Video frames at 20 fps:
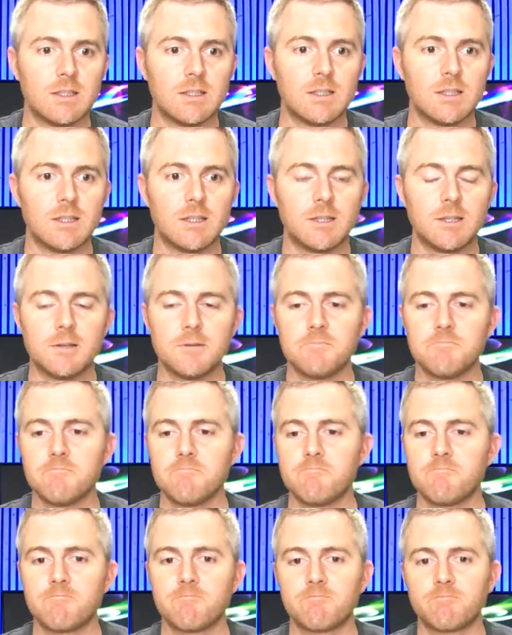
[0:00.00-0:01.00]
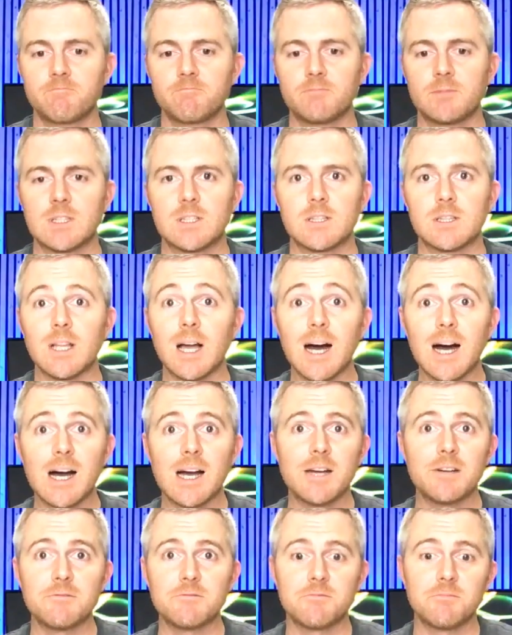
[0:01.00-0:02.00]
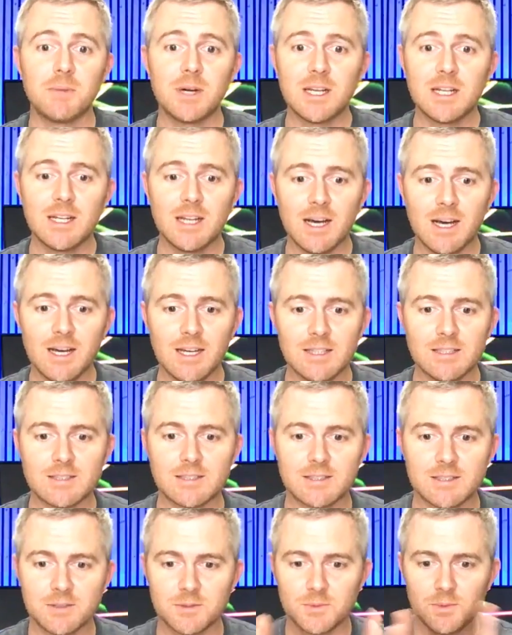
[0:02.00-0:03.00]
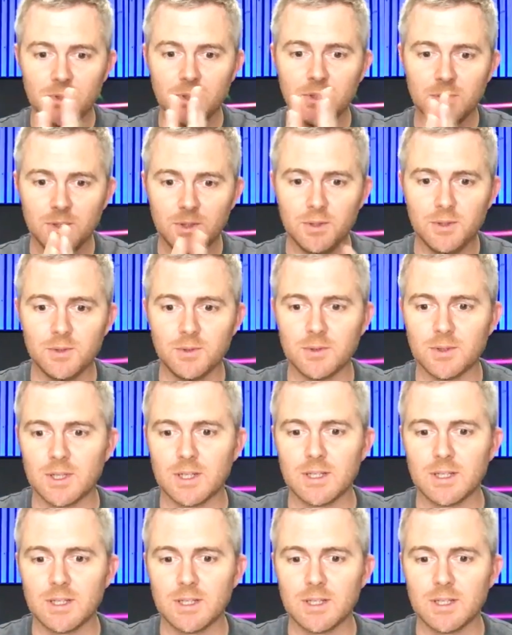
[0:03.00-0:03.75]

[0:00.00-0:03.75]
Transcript: Um, live Monday night, woohoo!